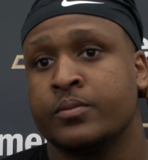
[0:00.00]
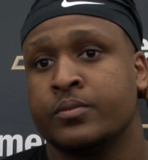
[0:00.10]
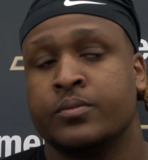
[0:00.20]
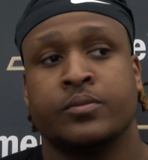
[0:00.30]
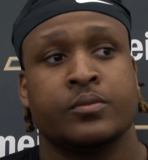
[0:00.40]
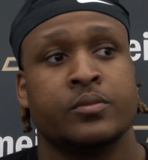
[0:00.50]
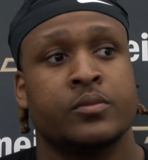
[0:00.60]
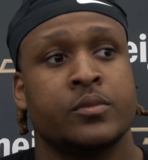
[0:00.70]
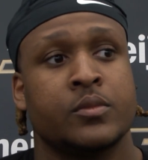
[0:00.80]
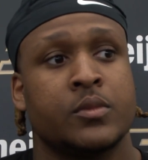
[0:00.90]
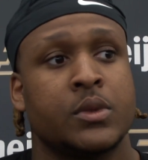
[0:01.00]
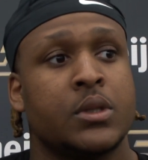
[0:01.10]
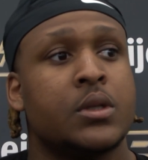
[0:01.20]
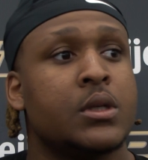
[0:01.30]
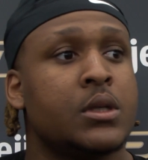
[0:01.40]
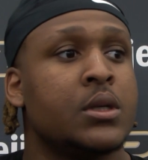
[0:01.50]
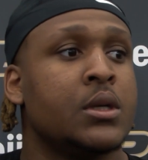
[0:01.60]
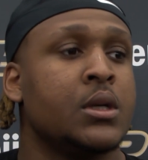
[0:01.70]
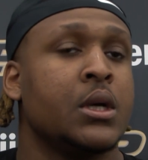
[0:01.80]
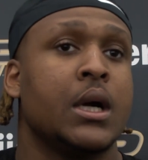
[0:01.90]
How, how, how have you gotten better?
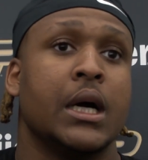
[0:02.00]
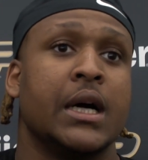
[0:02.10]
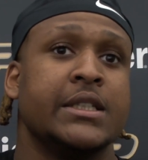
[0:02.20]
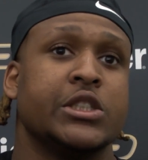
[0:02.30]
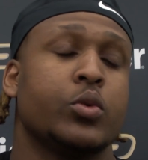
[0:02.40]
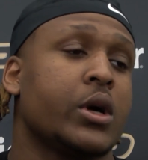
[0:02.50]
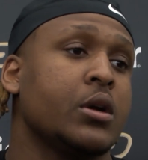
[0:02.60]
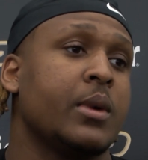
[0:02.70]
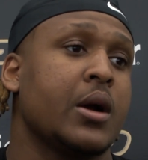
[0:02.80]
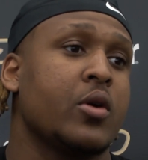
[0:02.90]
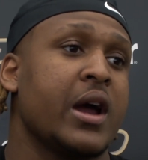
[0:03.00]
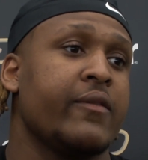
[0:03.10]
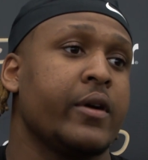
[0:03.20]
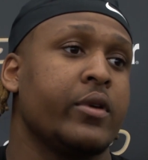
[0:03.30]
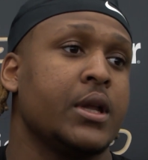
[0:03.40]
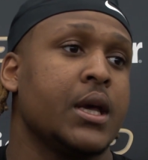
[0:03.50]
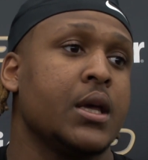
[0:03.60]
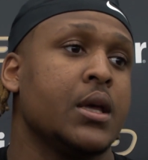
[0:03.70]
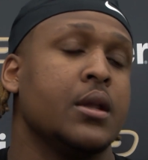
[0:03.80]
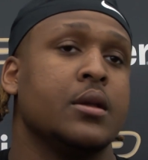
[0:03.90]
Uh, just working on my craft every
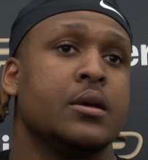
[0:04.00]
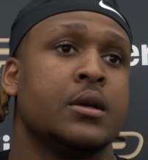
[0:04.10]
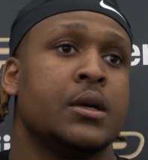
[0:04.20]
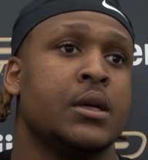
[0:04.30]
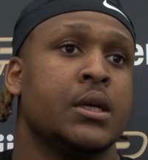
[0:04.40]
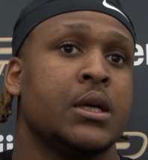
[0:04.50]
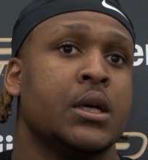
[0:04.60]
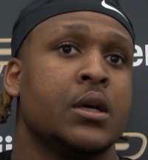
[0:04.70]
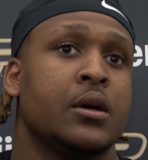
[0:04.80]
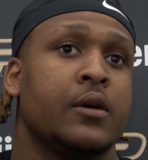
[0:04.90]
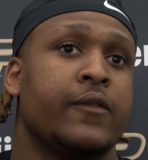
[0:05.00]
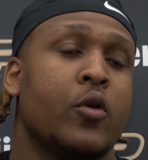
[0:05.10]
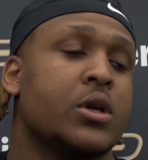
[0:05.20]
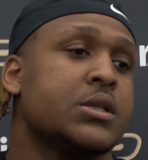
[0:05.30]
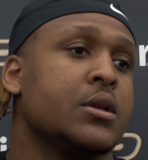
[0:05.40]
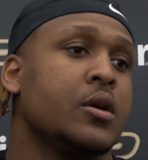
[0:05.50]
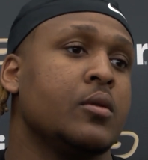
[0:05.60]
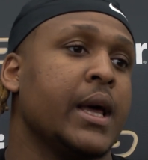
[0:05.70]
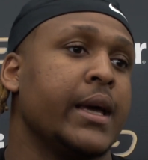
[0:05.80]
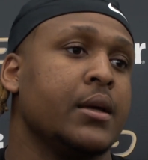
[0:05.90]
day and focusing
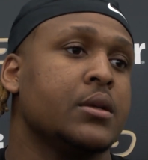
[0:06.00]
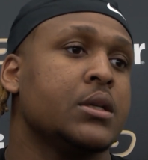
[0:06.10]
on like